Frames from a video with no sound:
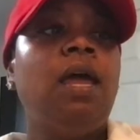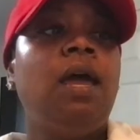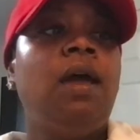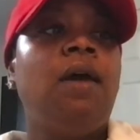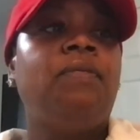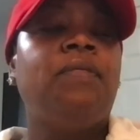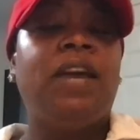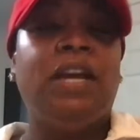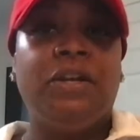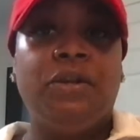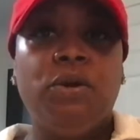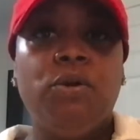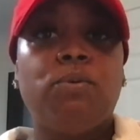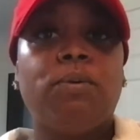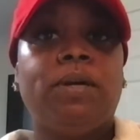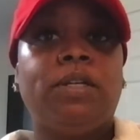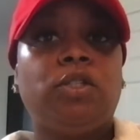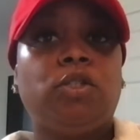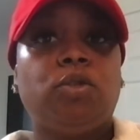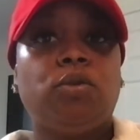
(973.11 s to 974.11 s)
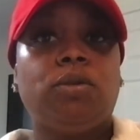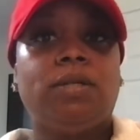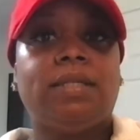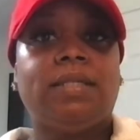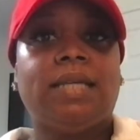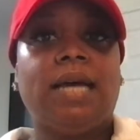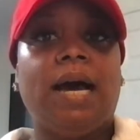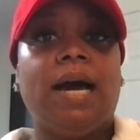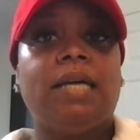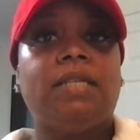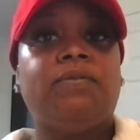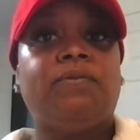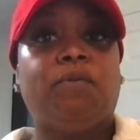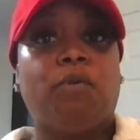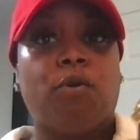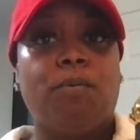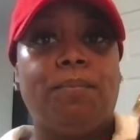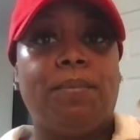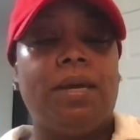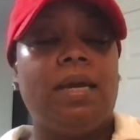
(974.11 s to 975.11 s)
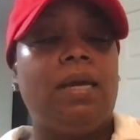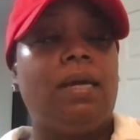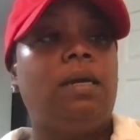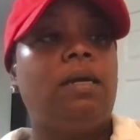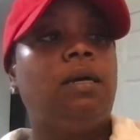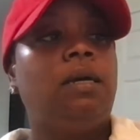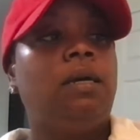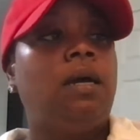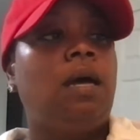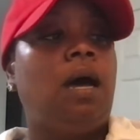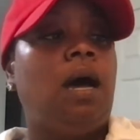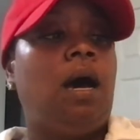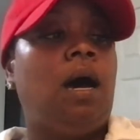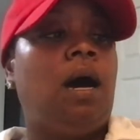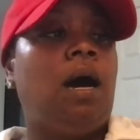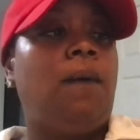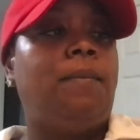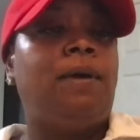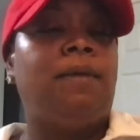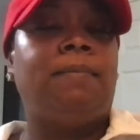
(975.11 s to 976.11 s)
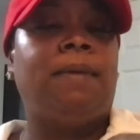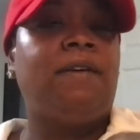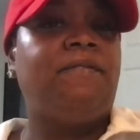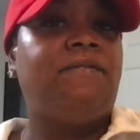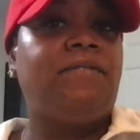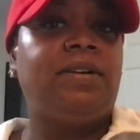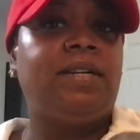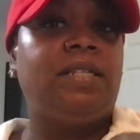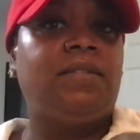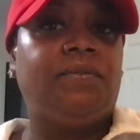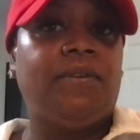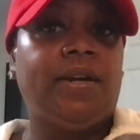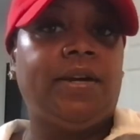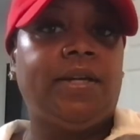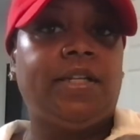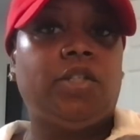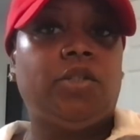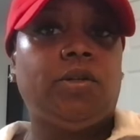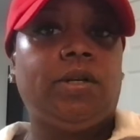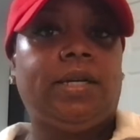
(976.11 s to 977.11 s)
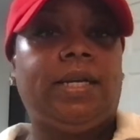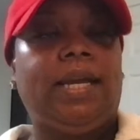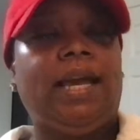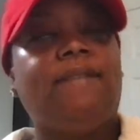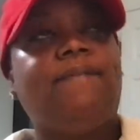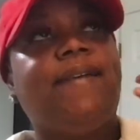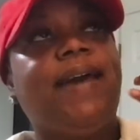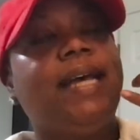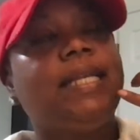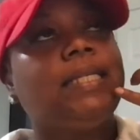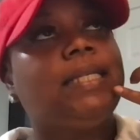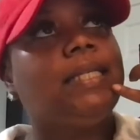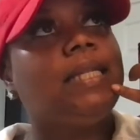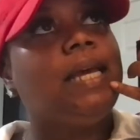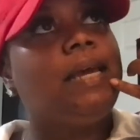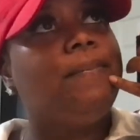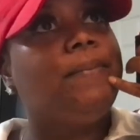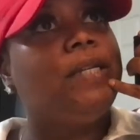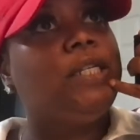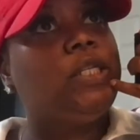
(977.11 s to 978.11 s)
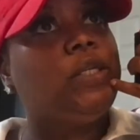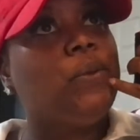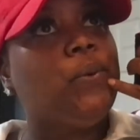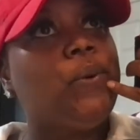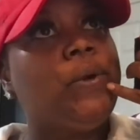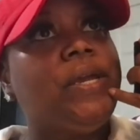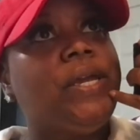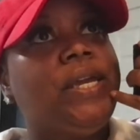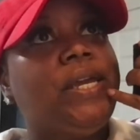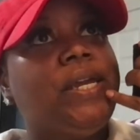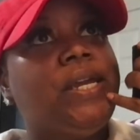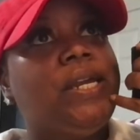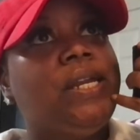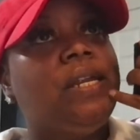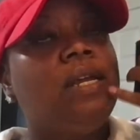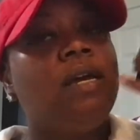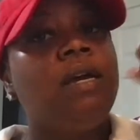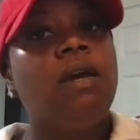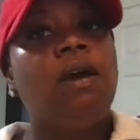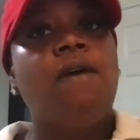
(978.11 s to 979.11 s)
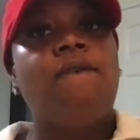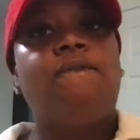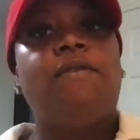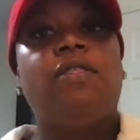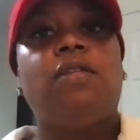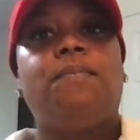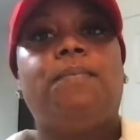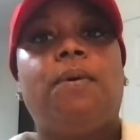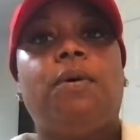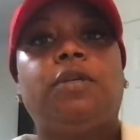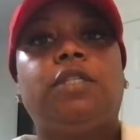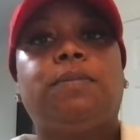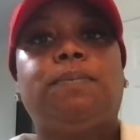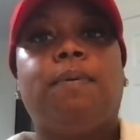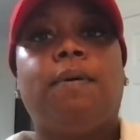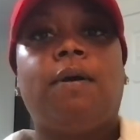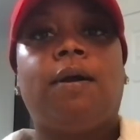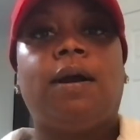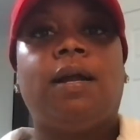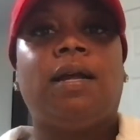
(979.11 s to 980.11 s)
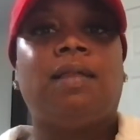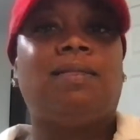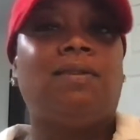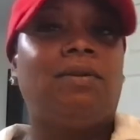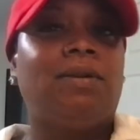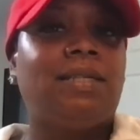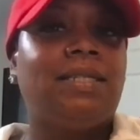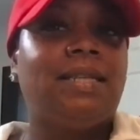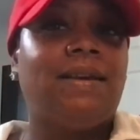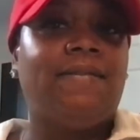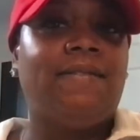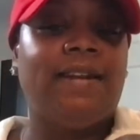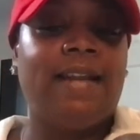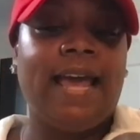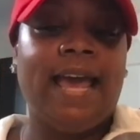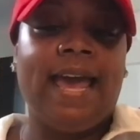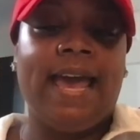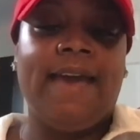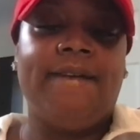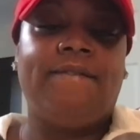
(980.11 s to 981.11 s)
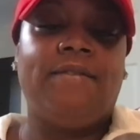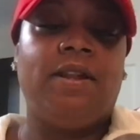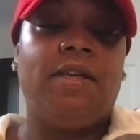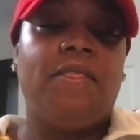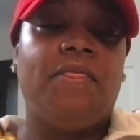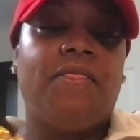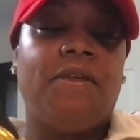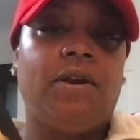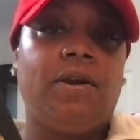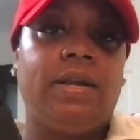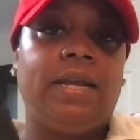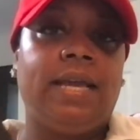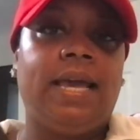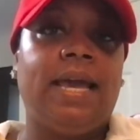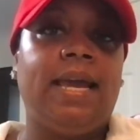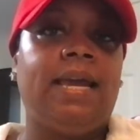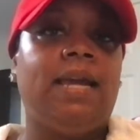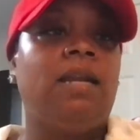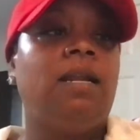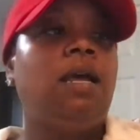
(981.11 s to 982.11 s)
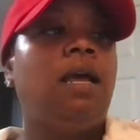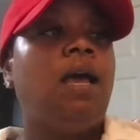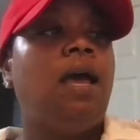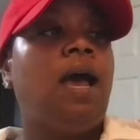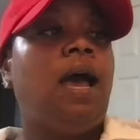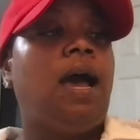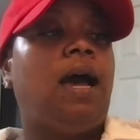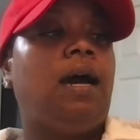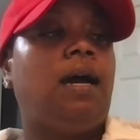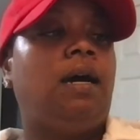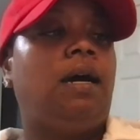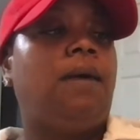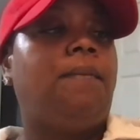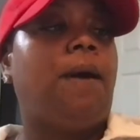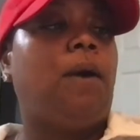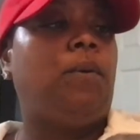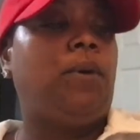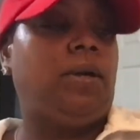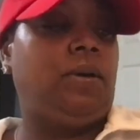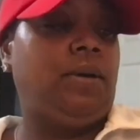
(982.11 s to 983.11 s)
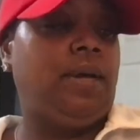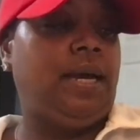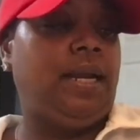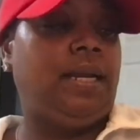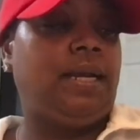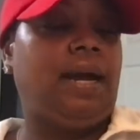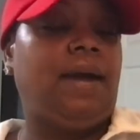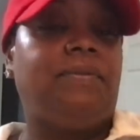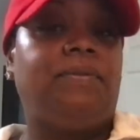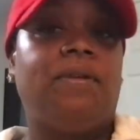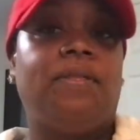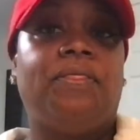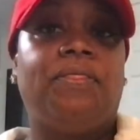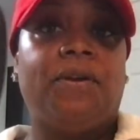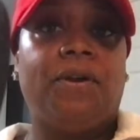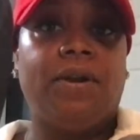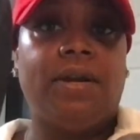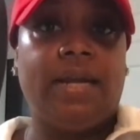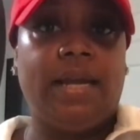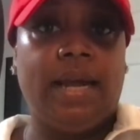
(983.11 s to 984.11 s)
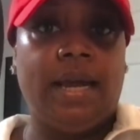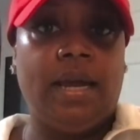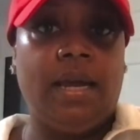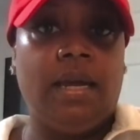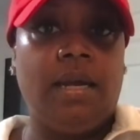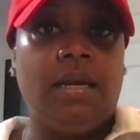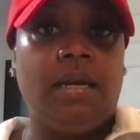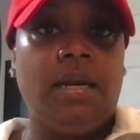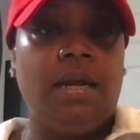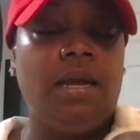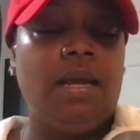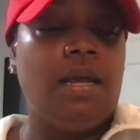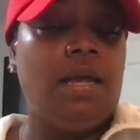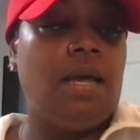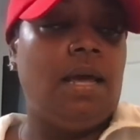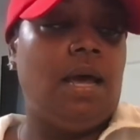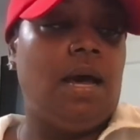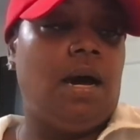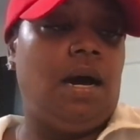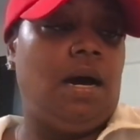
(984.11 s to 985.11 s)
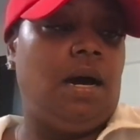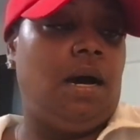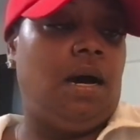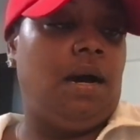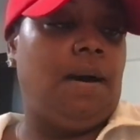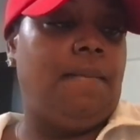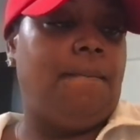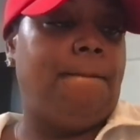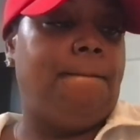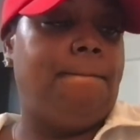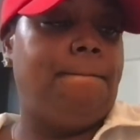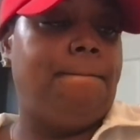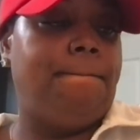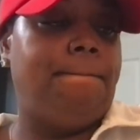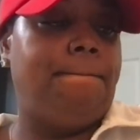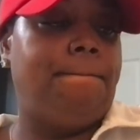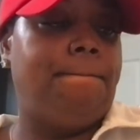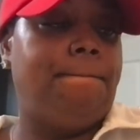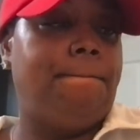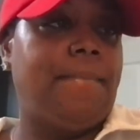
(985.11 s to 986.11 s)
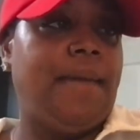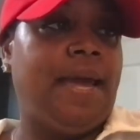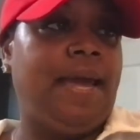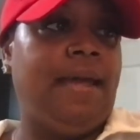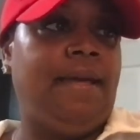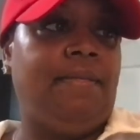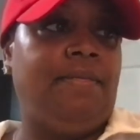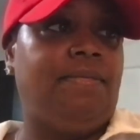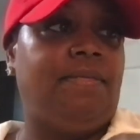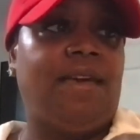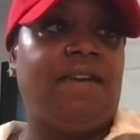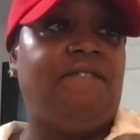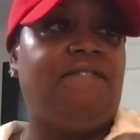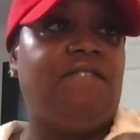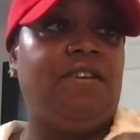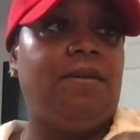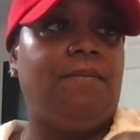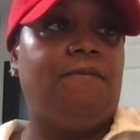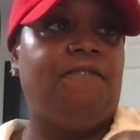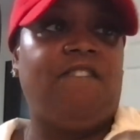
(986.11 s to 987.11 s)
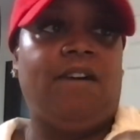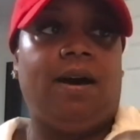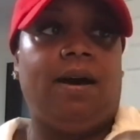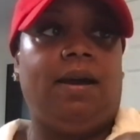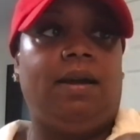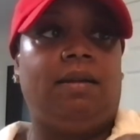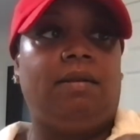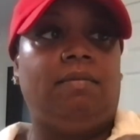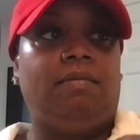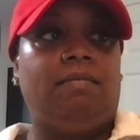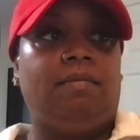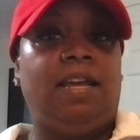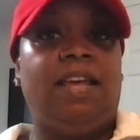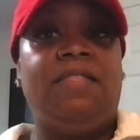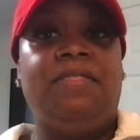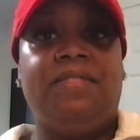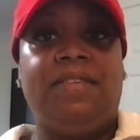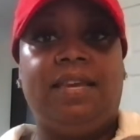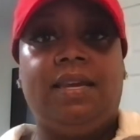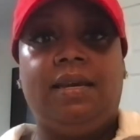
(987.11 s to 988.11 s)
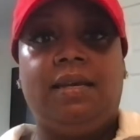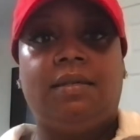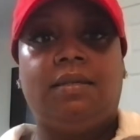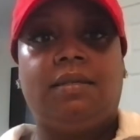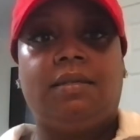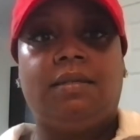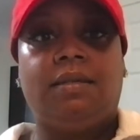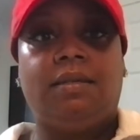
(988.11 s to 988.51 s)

They do run true to size for me. And my foot is very tricky. I vacillate between, for the most part, a 37 and a half and a 38. I went ahead and got the 38. And they fit fine in these.